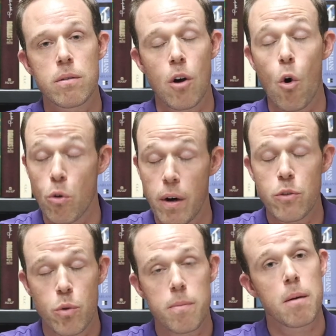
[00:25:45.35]
Whole
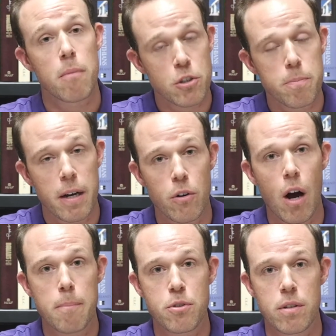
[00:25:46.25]
grains would be a much better
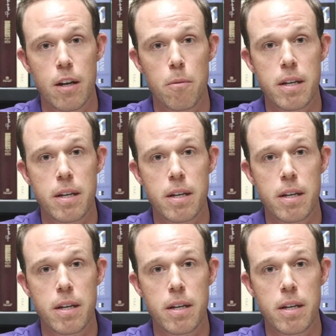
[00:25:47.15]
option there